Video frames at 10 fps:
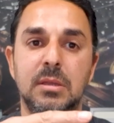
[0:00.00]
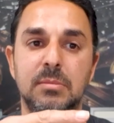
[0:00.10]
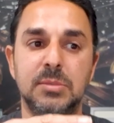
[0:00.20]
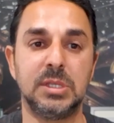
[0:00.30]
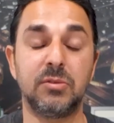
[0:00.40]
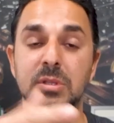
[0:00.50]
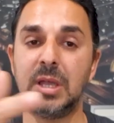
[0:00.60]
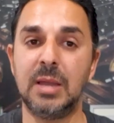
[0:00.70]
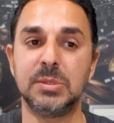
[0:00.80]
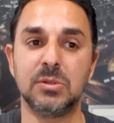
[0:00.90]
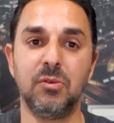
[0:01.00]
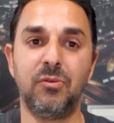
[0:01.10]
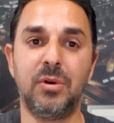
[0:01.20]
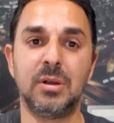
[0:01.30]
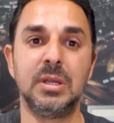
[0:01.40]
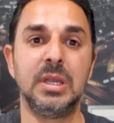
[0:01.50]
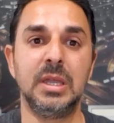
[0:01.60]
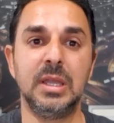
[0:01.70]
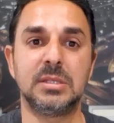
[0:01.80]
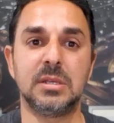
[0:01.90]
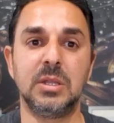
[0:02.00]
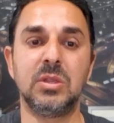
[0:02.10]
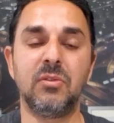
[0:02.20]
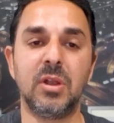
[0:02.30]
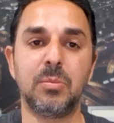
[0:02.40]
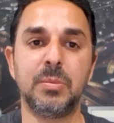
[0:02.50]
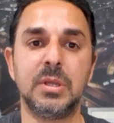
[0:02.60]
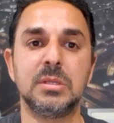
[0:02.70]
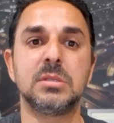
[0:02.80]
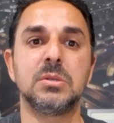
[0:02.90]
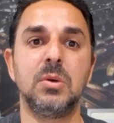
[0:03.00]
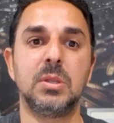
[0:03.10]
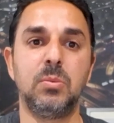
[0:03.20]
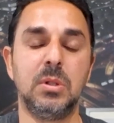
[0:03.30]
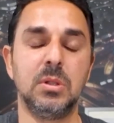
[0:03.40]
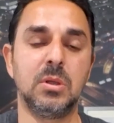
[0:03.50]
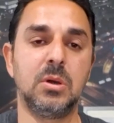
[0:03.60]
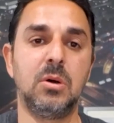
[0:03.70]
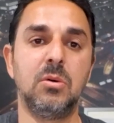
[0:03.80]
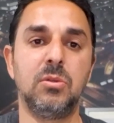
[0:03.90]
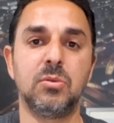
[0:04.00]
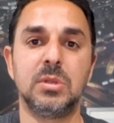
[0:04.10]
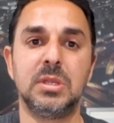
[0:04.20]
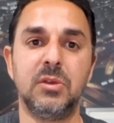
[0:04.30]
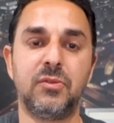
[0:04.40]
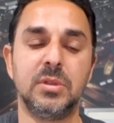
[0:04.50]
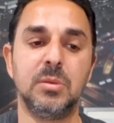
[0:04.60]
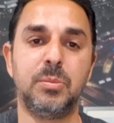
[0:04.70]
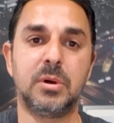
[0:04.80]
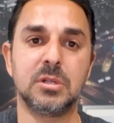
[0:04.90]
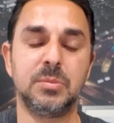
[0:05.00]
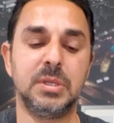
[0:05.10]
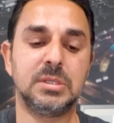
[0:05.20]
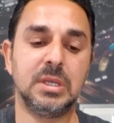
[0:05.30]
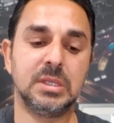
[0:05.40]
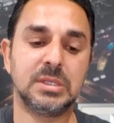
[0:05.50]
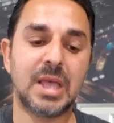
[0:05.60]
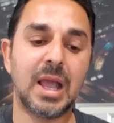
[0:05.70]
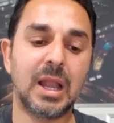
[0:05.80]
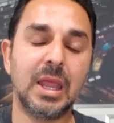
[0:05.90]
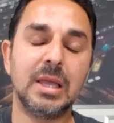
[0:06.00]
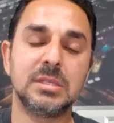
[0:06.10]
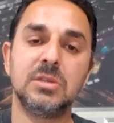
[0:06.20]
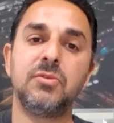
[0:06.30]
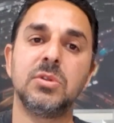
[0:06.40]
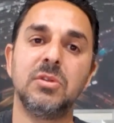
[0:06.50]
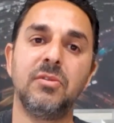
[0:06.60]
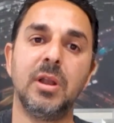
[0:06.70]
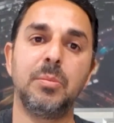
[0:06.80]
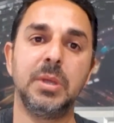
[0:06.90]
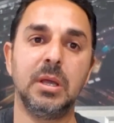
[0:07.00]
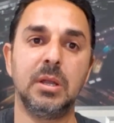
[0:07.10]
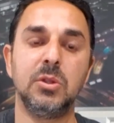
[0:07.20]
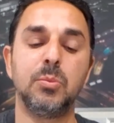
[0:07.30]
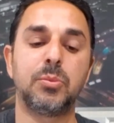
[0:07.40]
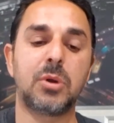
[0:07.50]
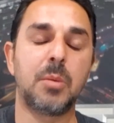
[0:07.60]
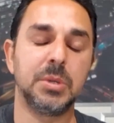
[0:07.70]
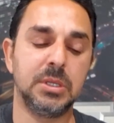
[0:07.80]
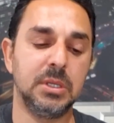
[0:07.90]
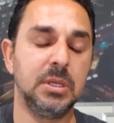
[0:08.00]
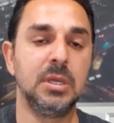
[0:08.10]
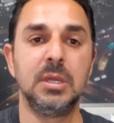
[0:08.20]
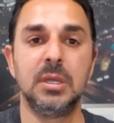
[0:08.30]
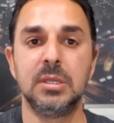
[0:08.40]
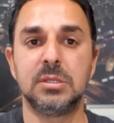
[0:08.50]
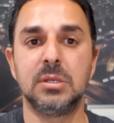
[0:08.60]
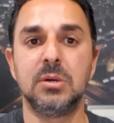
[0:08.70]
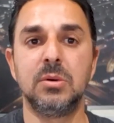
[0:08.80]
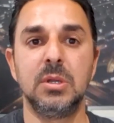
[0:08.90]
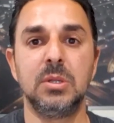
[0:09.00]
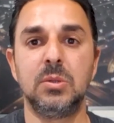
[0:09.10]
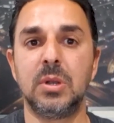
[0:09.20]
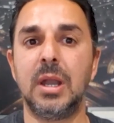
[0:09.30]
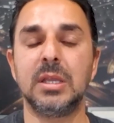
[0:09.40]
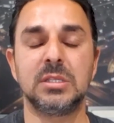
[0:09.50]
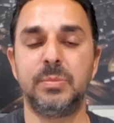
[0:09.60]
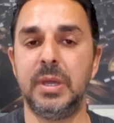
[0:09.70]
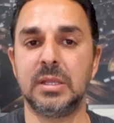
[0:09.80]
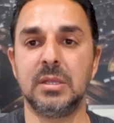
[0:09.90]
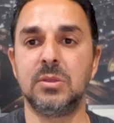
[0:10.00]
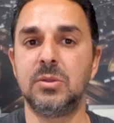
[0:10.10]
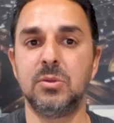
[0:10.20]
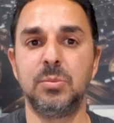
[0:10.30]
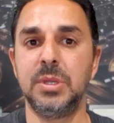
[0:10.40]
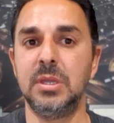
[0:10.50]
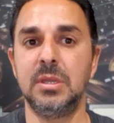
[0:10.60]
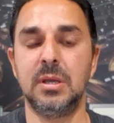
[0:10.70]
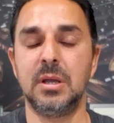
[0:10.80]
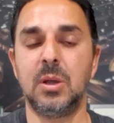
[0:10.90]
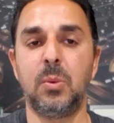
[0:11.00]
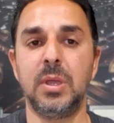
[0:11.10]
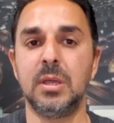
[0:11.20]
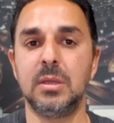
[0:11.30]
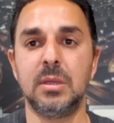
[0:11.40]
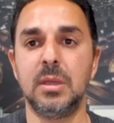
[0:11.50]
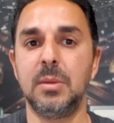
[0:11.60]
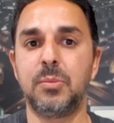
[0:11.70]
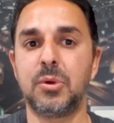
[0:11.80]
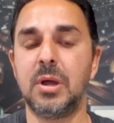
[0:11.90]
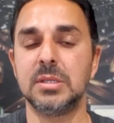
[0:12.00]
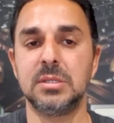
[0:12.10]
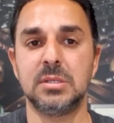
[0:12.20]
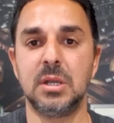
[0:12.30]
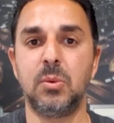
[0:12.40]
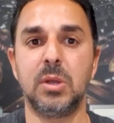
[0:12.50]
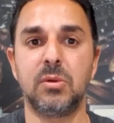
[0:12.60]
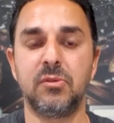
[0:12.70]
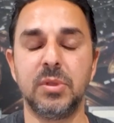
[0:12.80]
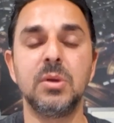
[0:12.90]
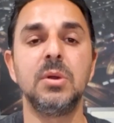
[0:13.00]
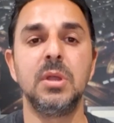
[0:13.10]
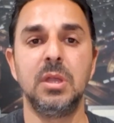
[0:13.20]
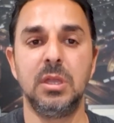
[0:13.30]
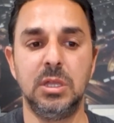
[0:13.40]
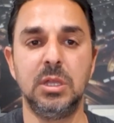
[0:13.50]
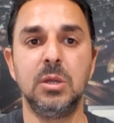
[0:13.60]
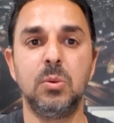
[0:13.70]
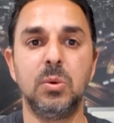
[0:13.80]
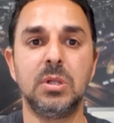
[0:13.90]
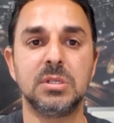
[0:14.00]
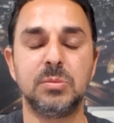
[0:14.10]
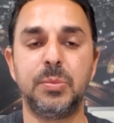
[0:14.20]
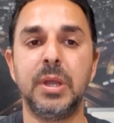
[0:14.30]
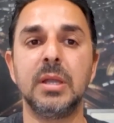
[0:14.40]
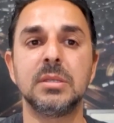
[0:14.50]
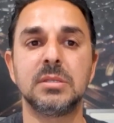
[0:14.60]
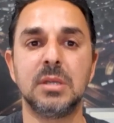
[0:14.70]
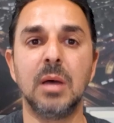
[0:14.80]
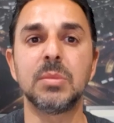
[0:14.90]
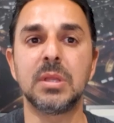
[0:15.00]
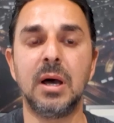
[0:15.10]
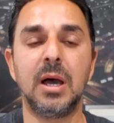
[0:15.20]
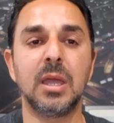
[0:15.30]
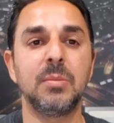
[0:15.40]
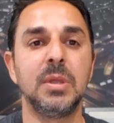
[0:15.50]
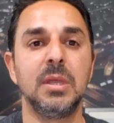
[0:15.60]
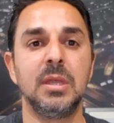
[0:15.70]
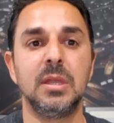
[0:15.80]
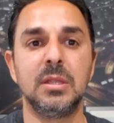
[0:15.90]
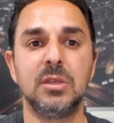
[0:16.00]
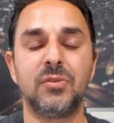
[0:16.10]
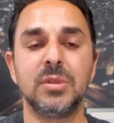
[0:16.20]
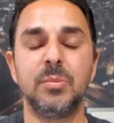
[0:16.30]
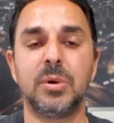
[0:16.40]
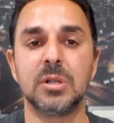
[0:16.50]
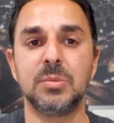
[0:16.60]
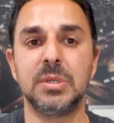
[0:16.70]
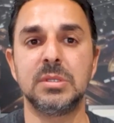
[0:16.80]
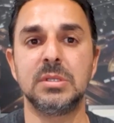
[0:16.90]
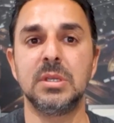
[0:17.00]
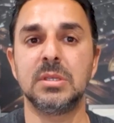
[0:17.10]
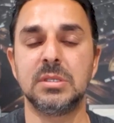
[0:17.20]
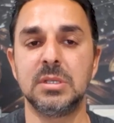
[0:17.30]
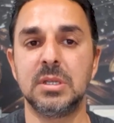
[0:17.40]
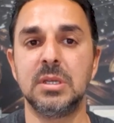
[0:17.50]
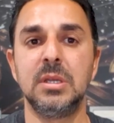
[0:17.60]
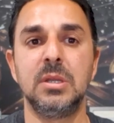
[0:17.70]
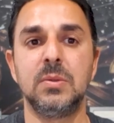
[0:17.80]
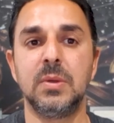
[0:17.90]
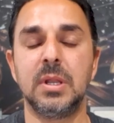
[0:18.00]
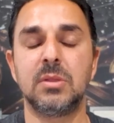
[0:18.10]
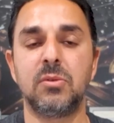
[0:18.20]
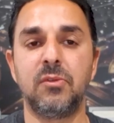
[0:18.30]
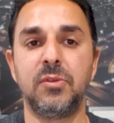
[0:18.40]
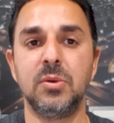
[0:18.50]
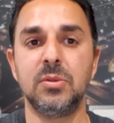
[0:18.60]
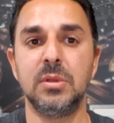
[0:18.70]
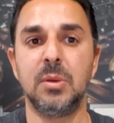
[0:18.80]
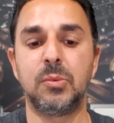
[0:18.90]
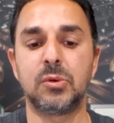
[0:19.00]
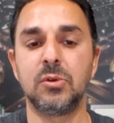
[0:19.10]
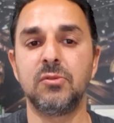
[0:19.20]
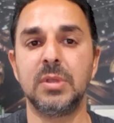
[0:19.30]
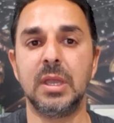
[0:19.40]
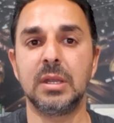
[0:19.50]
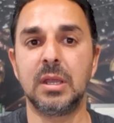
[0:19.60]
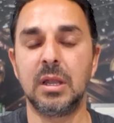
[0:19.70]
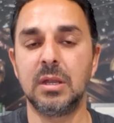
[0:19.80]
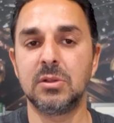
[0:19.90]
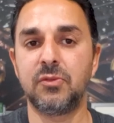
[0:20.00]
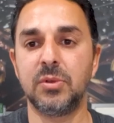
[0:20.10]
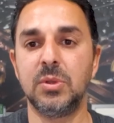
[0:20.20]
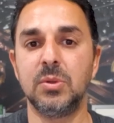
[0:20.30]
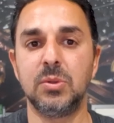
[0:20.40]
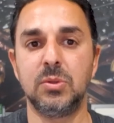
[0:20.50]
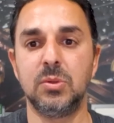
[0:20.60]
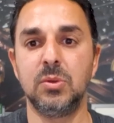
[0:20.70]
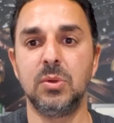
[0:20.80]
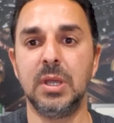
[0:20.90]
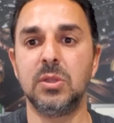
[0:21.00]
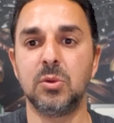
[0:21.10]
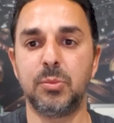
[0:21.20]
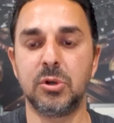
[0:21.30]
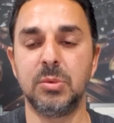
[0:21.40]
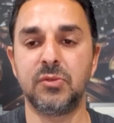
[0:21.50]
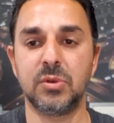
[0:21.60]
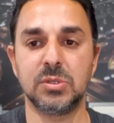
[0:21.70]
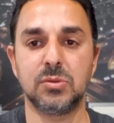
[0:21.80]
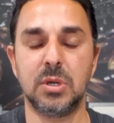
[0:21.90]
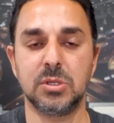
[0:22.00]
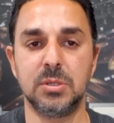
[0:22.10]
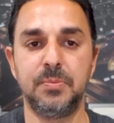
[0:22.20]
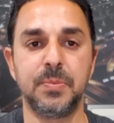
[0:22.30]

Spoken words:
several times so far, it's a new development, so it will go through different departments exactly as if you're developing a new property. So do not expect it to be a quick process and a quick review. You will spend some time in different departments in the city to get it reviewed, approved, and cleared for you to get your permit for construction.